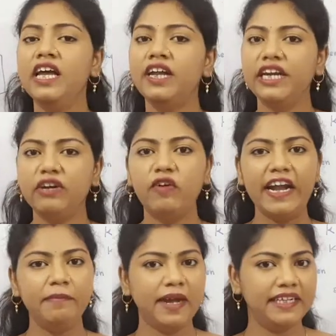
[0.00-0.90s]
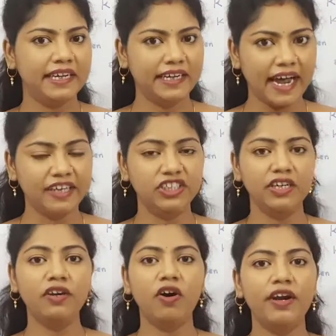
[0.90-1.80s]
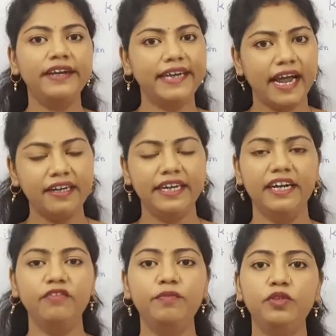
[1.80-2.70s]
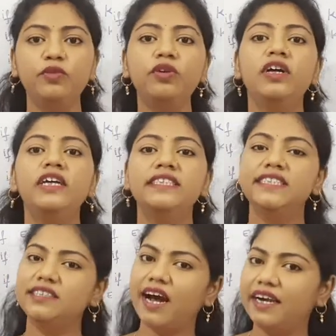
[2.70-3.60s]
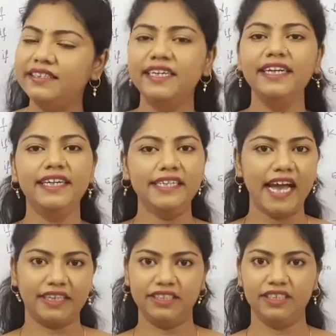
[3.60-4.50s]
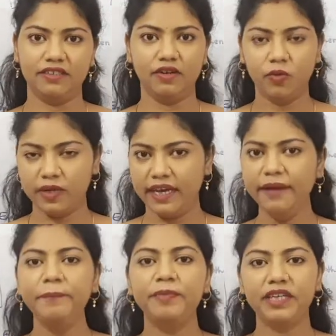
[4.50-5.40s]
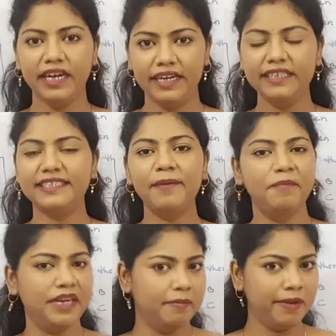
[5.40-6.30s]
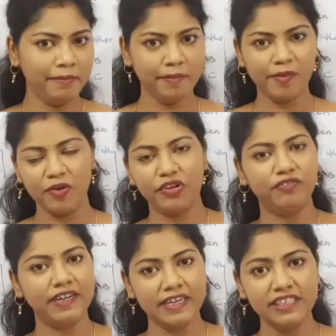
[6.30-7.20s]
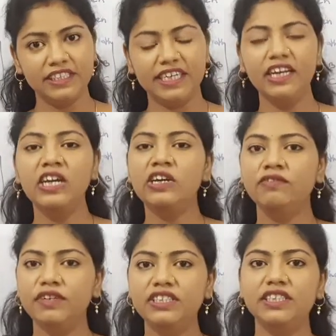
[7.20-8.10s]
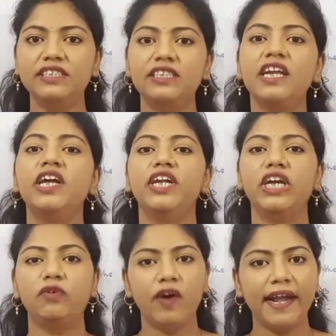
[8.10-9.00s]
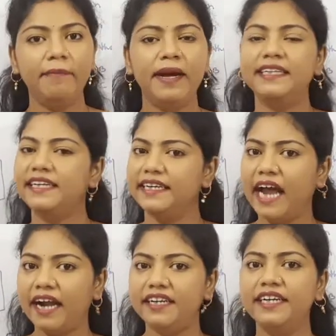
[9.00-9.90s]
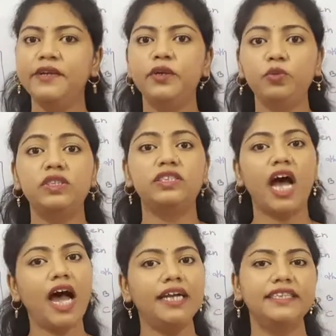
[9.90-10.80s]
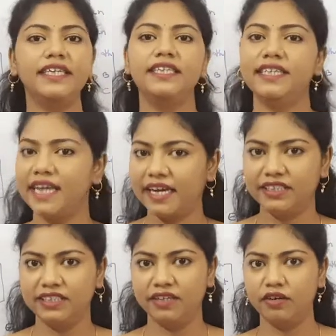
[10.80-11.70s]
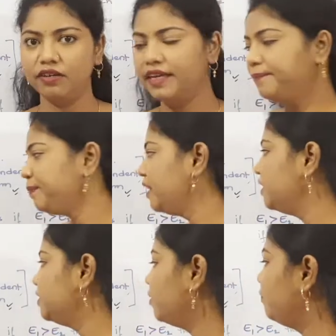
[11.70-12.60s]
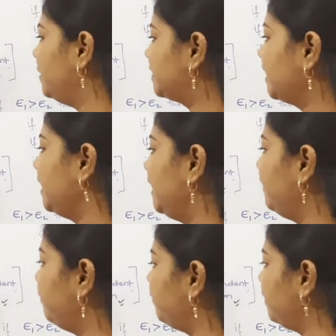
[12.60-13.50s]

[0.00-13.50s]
required by the reaction or reactant to start the reaction. Okay, it is a minimum amount of energy which is required by the reactant to start the reaction. Okay, so basically